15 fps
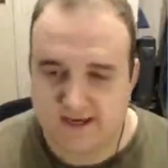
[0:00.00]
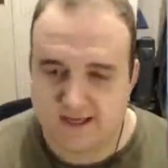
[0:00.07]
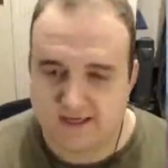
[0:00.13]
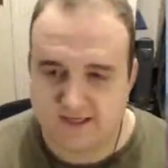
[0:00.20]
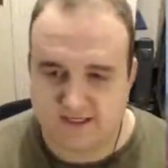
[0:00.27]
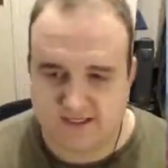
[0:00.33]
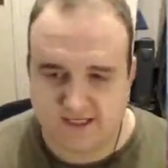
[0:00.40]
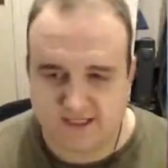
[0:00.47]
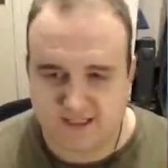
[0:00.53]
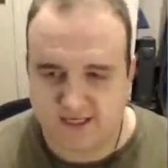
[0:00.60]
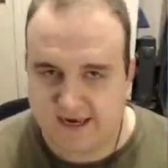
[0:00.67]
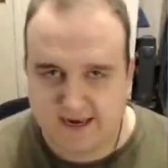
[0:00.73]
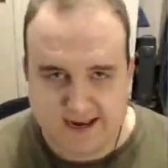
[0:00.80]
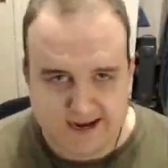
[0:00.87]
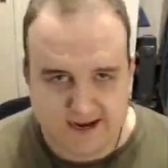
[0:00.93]
This isn't
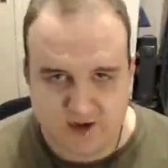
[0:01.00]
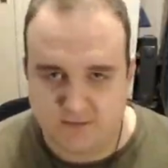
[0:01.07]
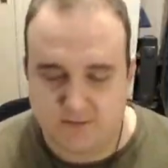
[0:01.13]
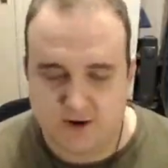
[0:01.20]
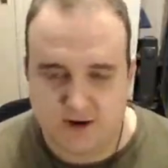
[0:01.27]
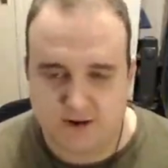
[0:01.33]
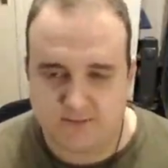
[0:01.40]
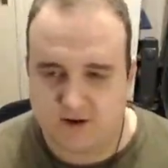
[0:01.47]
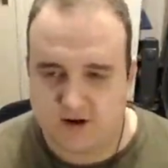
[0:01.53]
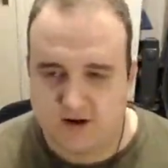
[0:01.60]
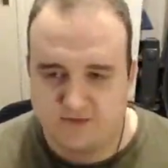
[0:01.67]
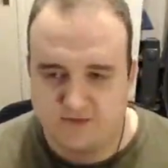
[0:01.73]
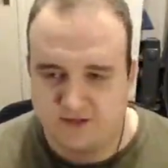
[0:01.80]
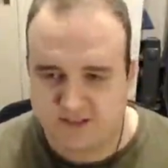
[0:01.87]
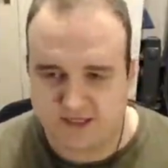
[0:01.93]
lag on my
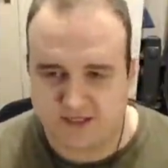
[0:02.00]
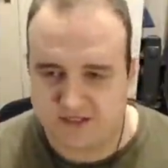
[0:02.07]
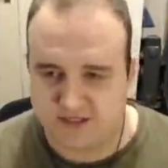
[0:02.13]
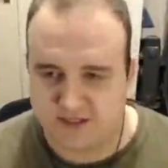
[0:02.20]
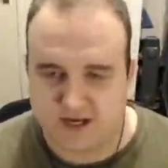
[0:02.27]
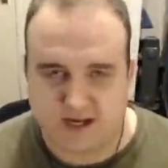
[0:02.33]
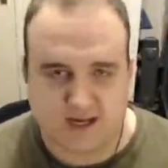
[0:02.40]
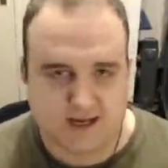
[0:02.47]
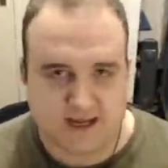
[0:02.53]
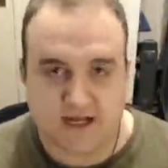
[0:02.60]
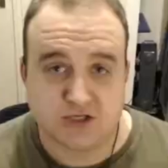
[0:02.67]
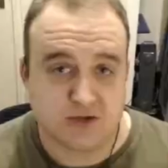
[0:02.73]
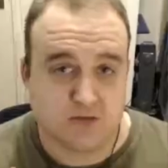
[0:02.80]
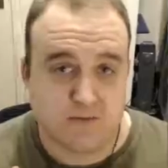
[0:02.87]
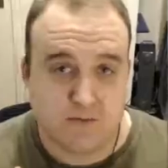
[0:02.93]
part, this isn't a
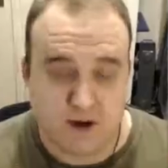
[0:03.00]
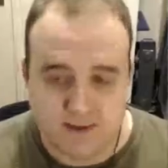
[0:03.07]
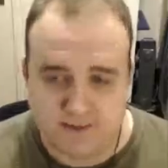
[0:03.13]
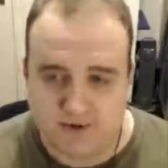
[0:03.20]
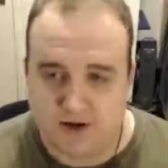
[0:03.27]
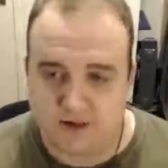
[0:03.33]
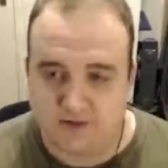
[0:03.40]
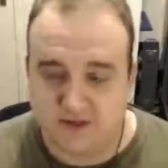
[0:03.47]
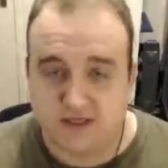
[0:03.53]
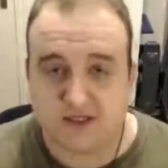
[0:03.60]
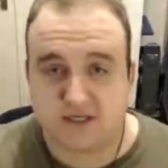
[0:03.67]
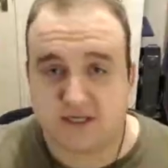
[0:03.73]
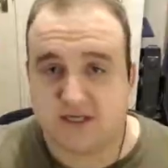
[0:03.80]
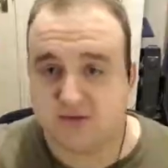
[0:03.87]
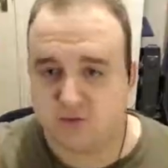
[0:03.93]
connection on my part,
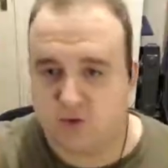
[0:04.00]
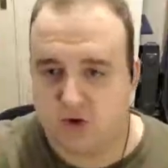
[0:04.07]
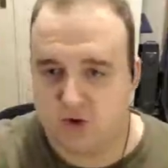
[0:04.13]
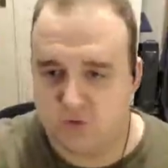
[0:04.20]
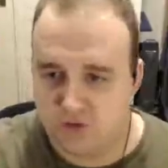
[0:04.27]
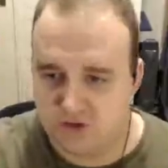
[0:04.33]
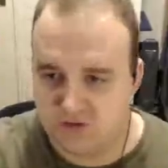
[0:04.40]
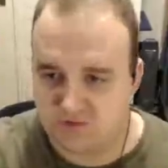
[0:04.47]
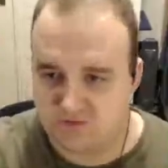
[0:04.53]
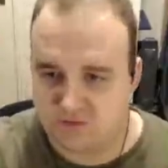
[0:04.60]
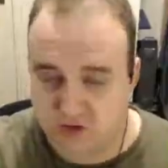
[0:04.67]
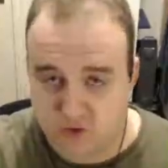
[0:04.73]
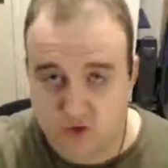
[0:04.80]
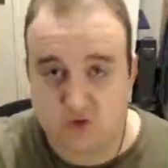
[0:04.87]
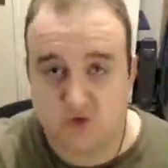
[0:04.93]
this is what was
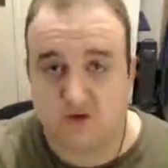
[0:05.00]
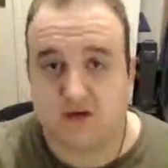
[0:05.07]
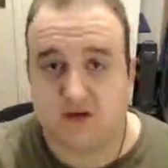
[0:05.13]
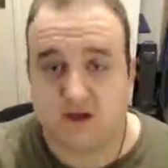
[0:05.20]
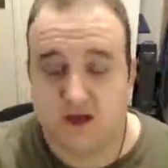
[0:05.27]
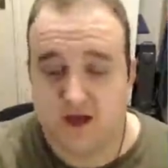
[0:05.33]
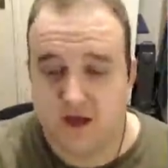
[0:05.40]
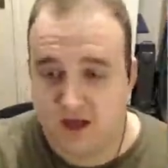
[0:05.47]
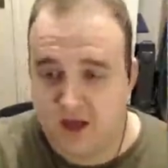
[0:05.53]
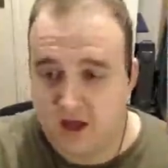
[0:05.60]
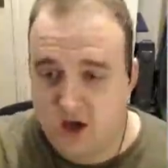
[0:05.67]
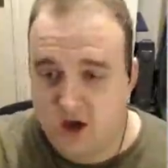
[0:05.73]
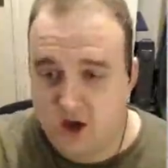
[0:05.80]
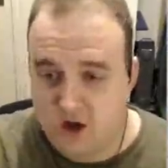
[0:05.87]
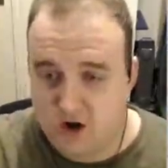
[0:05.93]
recorded
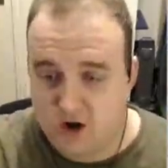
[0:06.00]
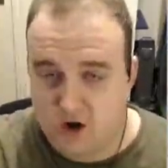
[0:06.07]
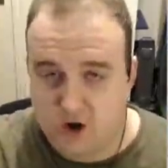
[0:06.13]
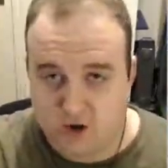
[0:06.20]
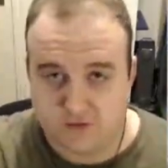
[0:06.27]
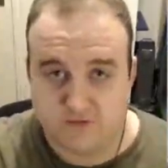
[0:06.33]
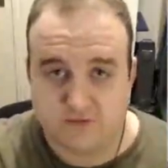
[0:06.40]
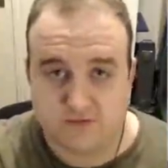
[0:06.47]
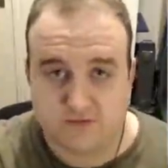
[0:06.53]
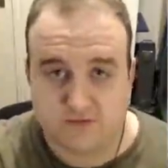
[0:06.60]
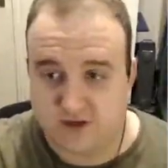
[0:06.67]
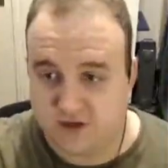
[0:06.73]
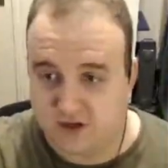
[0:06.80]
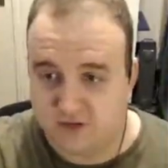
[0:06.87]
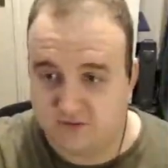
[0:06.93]
on,
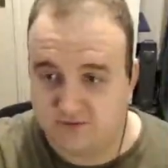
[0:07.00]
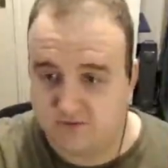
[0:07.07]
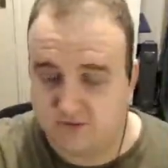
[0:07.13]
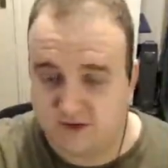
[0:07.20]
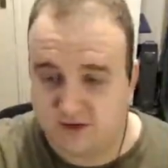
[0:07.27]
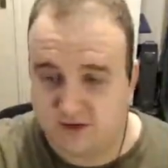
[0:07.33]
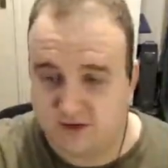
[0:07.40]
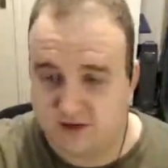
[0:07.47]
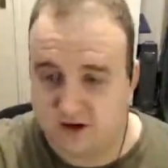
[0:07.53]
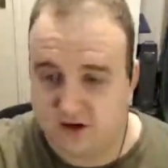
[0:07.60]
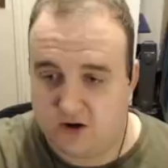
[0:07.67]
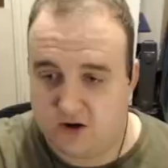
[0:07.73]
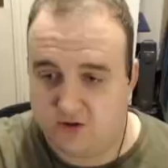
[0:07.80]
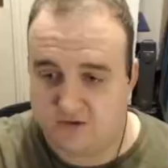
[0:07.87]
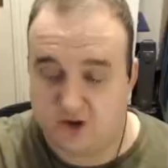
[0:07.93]

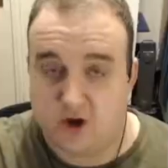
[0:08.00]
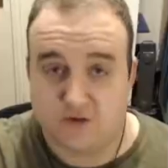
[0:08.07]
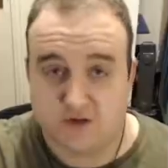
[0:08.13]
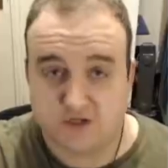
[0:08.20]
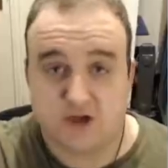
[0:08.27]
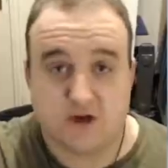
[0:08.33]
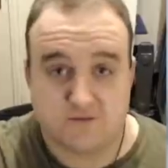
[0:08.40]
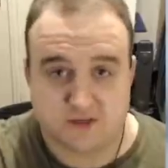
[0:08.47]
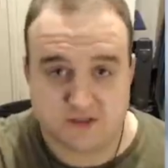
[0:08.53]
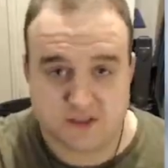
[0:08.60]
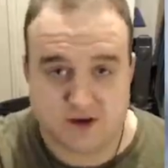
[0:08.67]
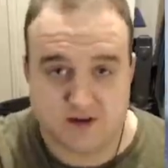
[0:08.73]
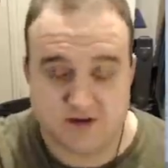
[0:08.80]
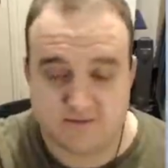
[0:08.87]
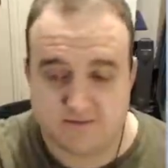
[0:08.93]
on the server
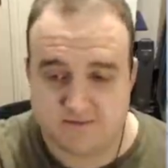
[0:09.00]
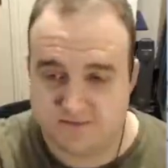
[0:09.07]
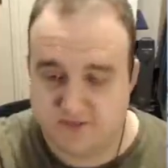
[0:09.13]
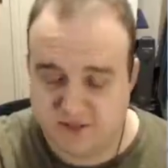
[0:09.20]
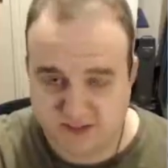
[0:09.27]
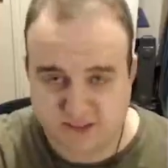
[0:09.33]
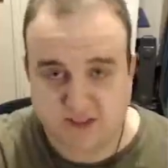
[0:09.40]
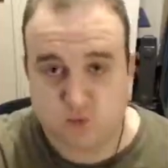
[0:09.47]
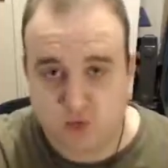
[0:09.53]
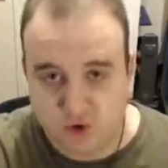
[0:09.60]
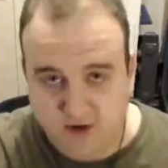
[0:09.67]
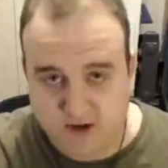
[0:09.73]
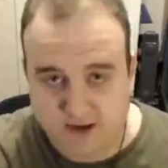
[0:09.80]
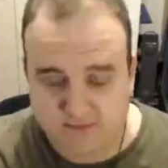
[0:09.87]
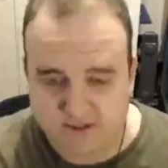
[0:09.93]
side. This is
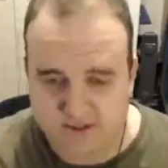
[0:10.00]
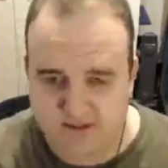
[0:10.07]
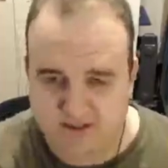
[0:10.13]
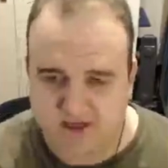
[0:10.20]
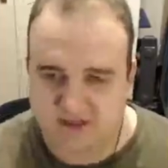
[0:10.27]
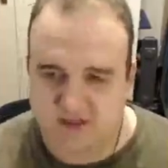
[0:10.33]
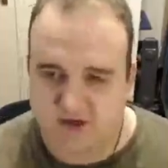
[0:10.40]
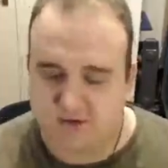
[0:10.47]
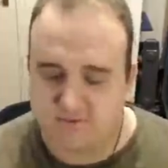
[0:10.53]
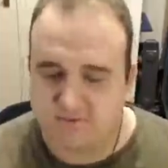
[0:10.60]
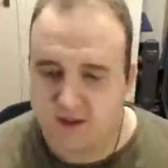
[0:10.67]
WarGaming side. So